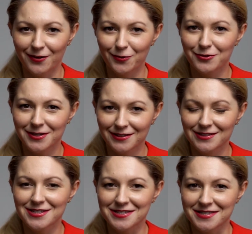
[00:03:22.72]
you
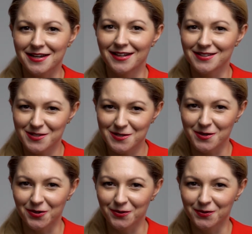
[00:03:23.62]
guilty saying
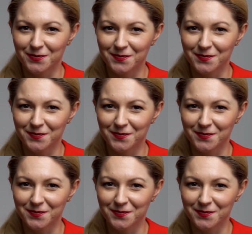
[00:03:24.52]
so?